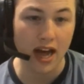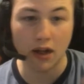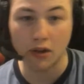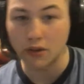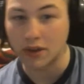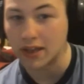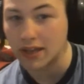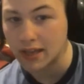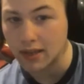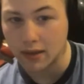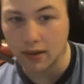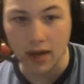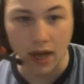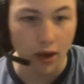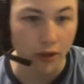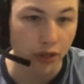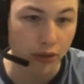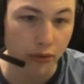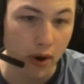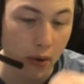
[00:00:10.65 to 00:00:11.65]

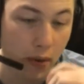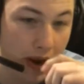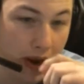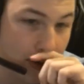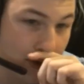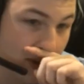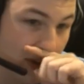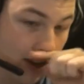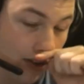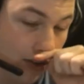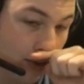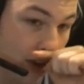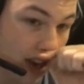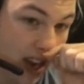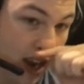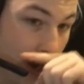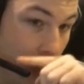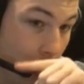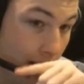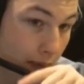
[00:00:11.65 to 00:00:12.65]
I'll throw into
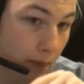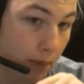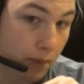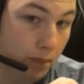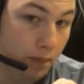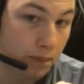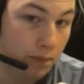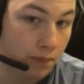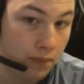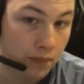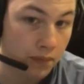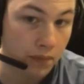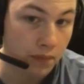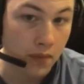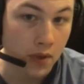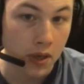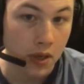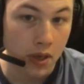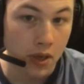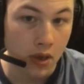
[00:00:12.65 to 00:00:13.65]
the
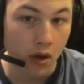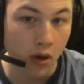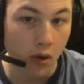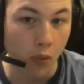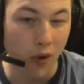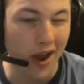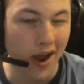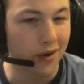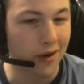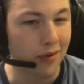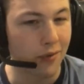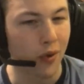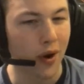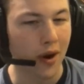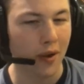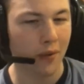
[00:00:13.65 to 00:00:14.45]
what